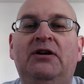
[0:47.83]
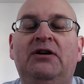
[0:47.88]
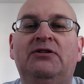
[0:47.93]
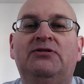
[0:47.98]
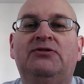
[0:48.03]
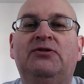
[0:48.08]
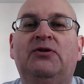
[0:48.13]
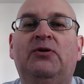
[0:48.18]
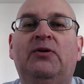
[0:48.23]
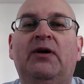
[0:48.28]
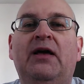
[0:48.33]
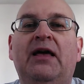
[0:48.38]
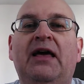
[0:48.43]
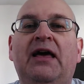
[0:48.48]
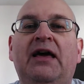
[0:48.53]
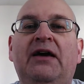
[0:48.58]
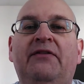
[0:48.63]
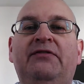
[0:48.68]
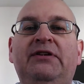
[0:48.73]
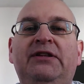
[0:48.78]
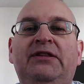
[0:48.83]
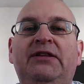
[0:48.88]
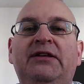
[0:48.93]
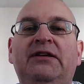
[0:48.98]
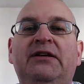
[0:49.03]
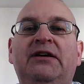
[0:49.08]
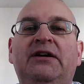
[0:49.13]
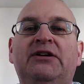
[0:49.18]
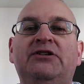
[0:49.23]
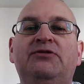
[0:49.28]
so
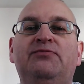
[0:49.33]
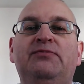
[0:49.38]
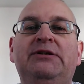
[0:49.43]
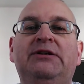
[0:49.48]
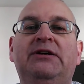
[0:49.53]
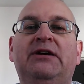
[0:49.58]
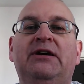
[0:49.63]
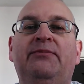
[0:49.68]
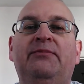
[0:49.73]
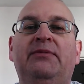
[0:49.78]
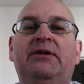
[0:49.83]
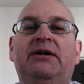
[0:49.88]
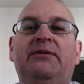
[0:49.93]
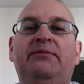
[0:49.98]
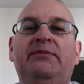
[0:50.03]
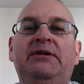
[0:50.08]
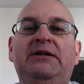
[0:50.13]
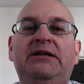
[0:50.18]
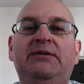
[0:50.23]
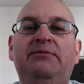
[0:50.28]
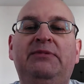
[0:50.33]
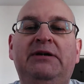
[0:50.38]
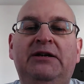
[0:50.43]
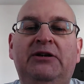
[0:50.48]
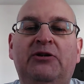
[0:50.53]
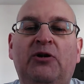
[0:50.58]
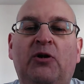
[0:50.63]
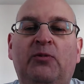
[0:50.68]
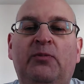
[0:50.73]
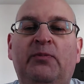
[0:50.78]
everything has become a mini
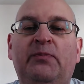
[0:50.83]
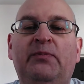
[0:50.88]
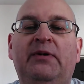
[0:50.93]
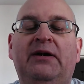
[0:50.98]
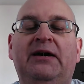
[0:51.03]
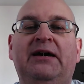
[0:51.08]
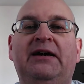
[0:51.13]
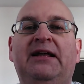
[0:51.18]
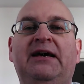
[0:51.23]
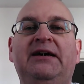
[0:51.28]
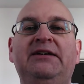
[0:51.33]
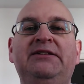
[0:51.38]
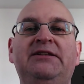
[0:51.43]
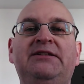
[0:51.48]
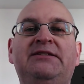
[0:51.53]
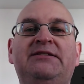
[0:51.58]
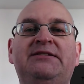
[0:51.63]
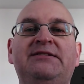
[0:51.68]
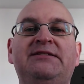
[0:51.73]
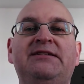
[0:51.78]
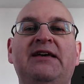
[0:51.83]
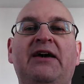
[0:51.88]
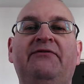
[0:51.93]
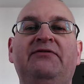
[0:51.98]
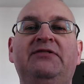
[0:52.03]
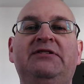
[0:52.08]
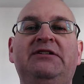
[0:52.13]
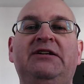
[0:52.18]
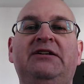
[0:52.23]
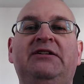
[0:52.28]
Beano, and I did
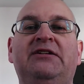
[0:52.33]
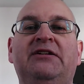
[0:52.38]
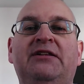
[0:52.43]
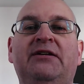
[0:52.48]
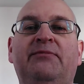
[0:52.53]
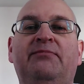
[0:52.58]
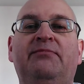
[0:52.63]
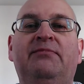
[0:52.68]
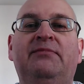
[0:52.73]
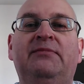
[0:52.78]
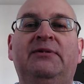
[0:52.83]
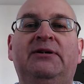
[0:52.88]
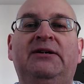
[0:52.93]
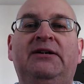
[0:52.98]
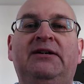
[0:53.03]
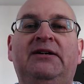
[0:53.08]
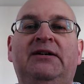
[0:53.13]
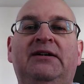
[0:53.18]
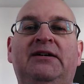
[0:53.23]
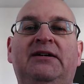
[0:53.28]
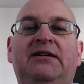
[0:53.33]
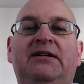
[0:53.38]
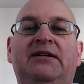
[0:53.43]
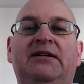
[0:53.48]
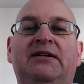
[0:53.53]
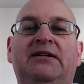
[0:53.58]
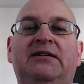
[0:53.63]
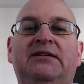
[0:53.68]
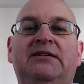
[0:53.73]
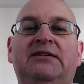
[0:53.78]
17 of them.
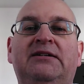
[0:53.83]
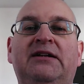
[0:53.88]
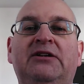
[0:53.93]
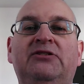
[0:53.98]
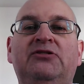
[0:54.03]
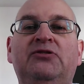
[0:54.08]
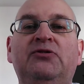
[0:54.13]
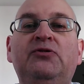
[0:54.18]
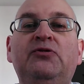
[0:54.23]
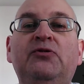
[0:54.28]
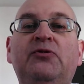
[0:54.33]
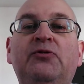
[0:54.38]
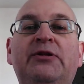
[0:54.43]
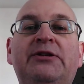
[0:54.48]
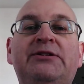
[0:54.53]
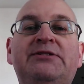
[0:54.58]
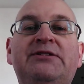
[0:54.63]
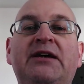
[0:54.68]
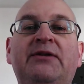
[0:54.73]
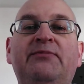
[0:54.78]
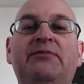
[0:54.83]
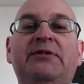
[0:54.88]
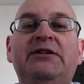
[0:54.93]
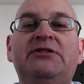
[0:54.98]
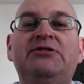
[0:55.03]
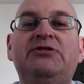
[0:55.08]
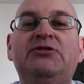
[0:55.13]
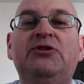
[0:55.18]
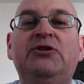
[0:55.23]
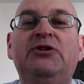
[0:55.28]
And I'd like to do the same
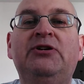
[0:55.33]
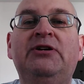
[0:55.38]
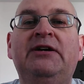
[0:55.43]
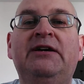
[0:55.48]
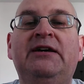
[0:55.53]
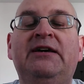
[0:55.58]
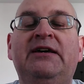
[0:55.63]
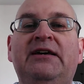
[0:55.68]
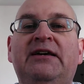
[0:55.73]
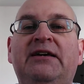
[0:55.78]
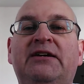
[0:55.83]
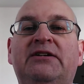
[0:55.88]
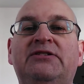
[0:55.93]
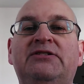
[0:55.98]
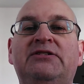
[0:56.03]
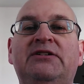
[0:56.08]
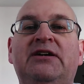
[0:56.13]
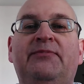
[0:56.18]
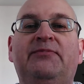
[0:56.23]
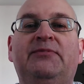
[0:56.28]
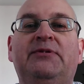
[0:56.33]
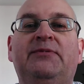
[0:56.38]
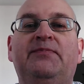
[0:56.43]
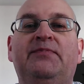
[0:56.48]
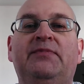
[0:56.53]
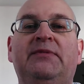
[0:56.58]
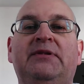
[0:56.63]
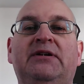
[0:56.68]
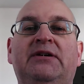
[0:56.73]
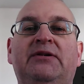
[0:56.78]
this year, except
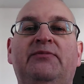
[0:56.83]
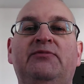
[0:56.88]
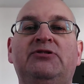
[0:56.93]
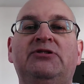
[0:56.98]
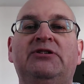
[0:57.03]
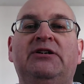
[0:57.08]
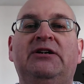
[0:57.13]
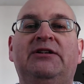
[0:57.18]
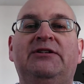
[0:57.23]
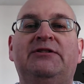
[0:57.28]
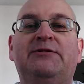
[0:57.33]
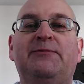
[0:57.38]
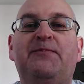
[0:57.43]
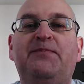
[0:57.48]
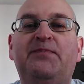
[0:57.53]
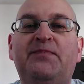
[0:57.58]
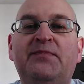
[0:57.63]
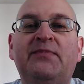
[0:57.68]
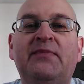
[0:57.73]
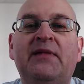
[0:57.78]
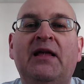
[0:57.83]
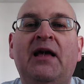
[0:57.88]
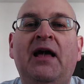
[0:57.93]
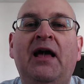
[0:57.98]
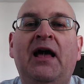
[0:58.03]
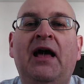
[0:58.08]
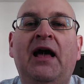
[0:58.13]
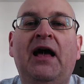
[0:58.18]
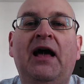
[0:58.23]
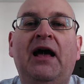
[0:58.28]
I'm skint.
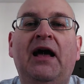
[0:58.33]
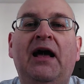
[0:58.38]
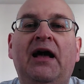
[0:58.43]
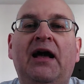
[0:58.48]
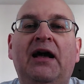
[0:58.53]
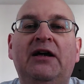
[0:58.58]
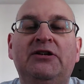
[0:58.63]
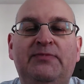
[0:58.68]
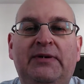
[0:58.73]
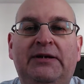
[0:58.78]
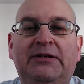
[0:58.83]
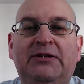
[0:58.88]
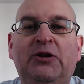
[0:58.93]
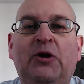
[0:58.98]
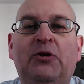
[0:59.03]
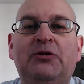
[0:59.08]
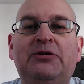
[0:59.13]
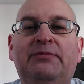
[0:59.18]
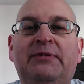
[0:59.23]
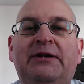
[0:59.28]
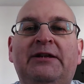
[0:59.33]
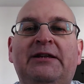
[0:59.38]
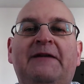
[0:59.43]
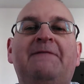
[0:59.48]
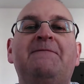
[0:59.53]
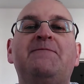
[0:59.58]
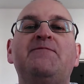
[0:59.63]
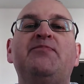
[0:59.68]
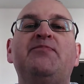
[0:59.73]
I spent a lot of money.